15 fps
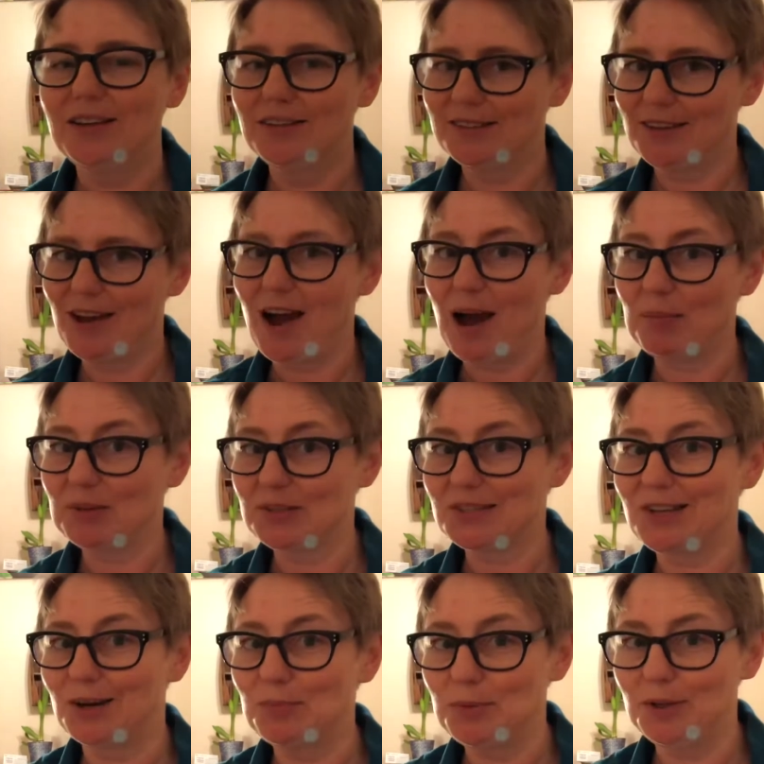in the comments
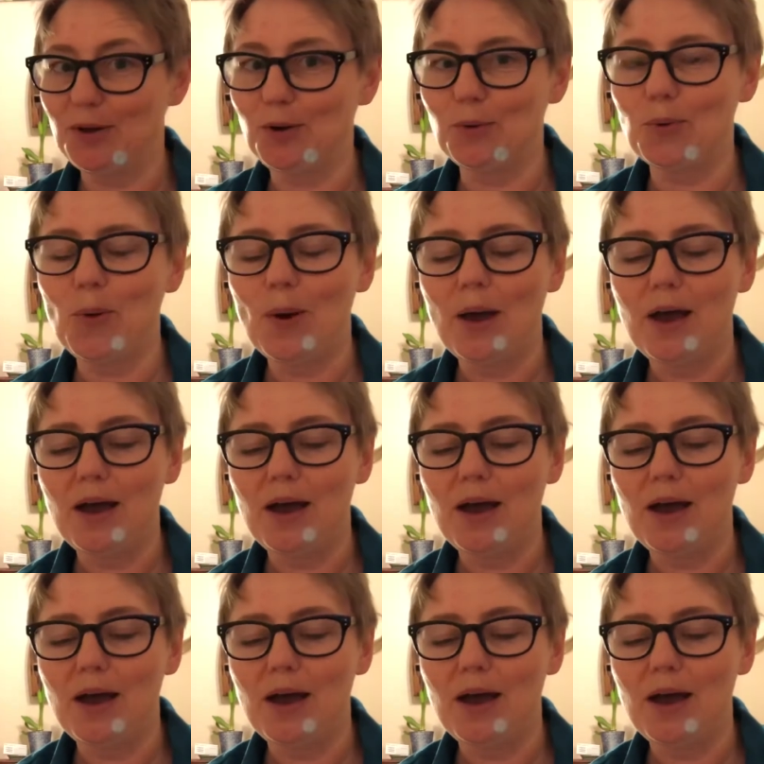down below